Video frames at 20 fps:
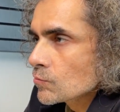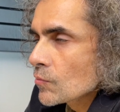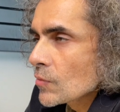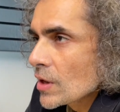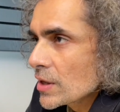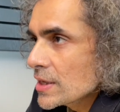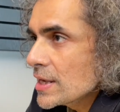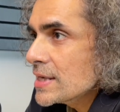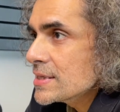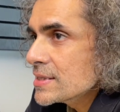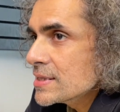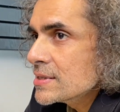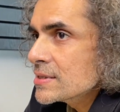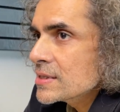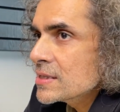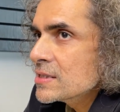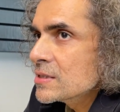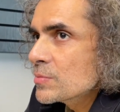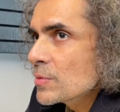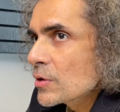Yes, it
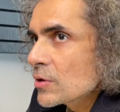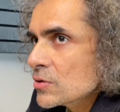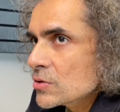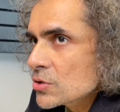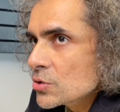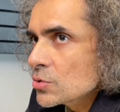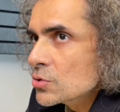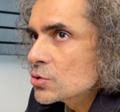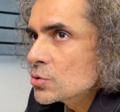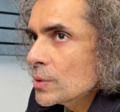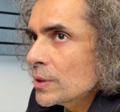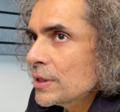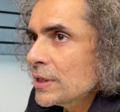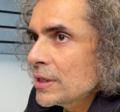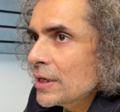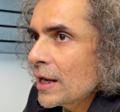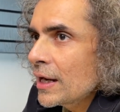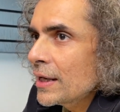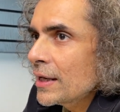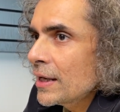is, because
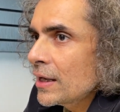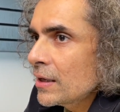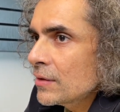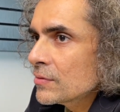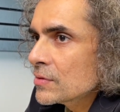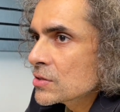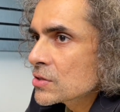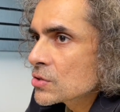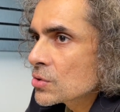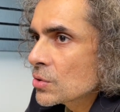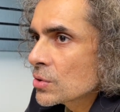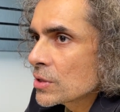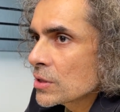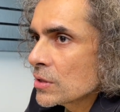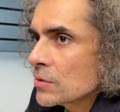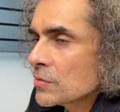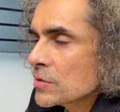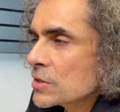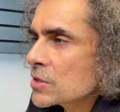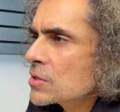usually I have a
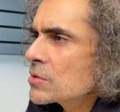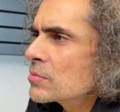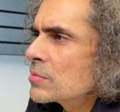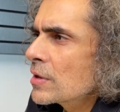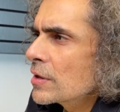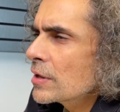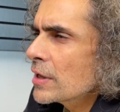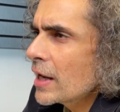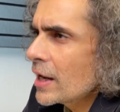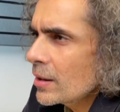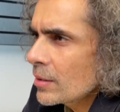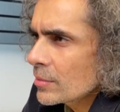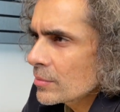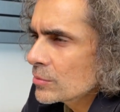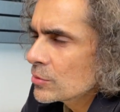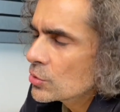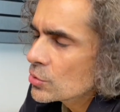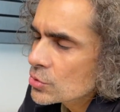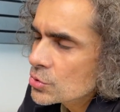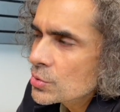story which
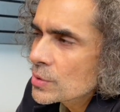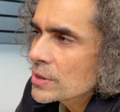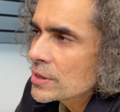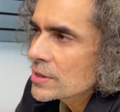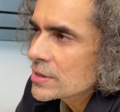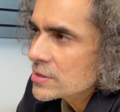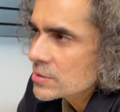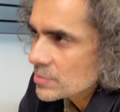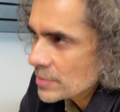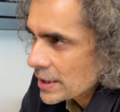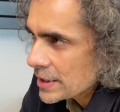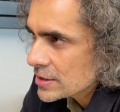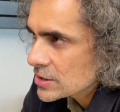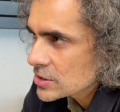usually is my